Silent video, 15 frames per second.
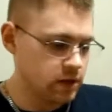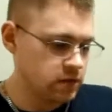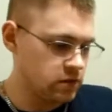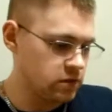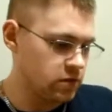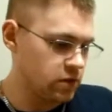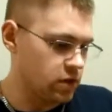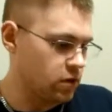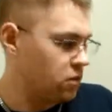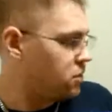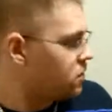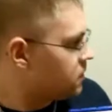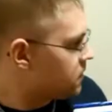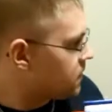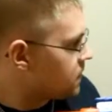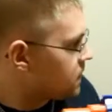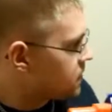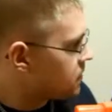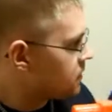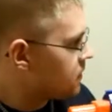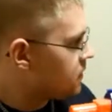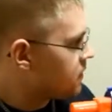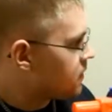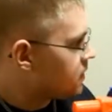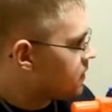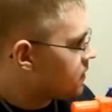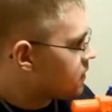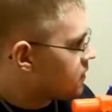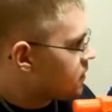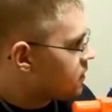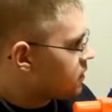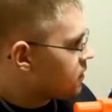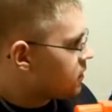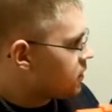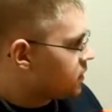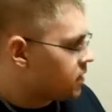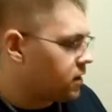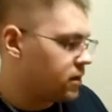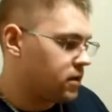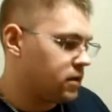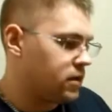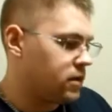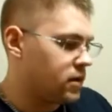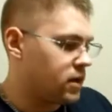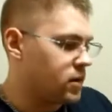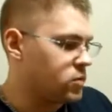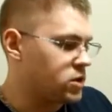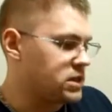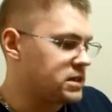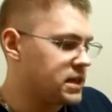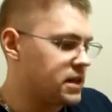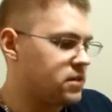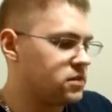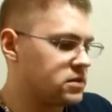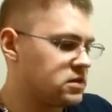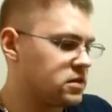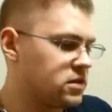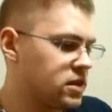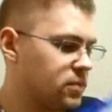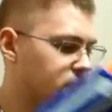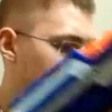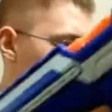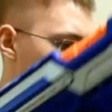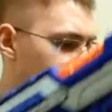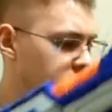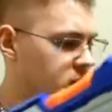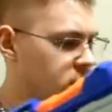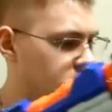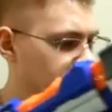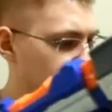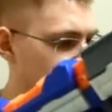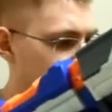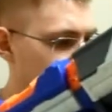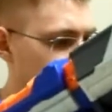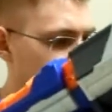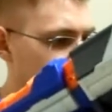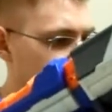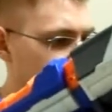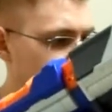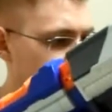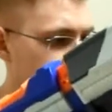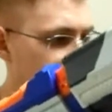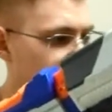So I'm going to take this clip out, Just